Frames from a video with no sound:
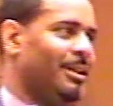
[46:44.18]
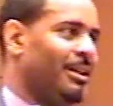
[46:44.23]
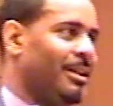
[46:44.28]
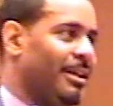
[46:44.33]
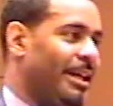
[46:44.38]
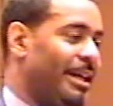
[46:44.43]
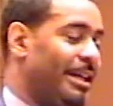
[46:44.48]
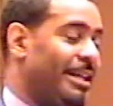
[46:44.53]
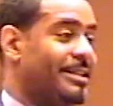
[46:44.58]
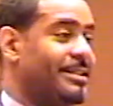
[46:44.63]

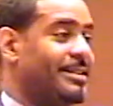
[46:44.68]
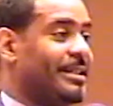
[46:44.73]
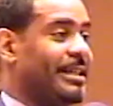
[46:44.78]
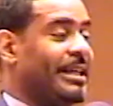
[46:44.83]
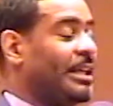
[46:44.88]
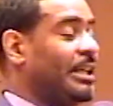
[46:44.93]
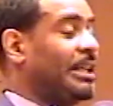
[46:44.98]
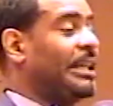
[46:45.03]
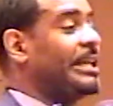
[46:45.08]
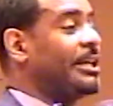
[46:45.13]
It is
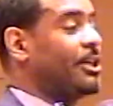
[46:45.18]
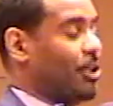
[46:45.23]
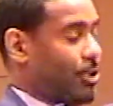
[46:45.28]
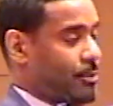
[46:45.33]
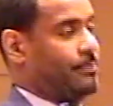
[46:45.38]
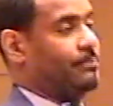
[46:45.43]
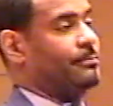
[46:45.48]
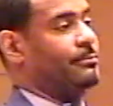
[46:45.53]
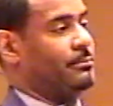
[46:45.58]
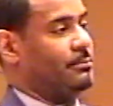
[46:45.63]
illegal
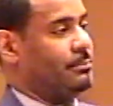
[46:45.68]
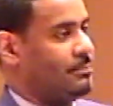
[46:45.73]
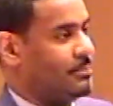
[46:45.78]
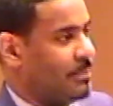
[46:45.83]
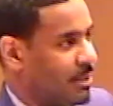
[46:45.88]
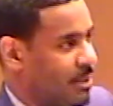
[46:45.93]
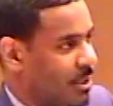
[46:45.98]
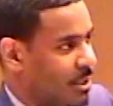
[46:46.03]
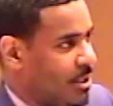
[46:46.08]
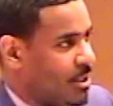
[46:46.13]

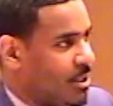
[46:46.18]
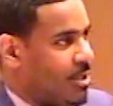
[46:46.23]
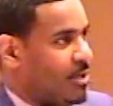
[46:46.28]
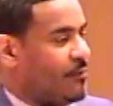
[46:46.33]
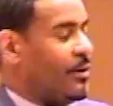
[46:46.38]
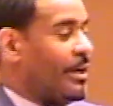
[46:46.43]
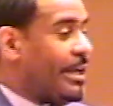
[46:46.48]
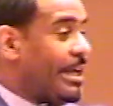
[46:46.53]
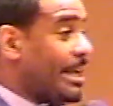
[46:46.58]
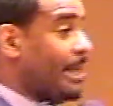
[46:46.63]

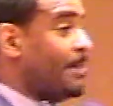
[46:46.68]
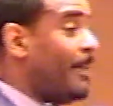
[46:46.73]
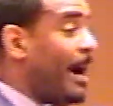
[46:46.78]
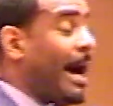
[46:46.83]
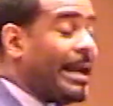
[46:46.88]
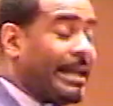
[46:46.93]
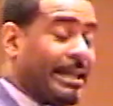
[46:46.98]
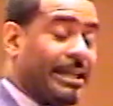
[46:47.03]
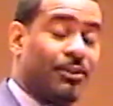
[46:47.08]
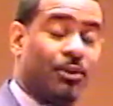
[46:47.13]
for
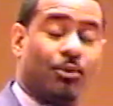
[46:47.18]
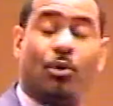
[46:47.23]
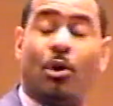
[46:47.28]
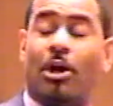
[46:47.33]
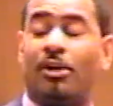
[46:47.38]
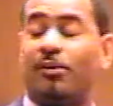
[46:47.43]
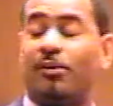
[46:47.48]
anybody in the royal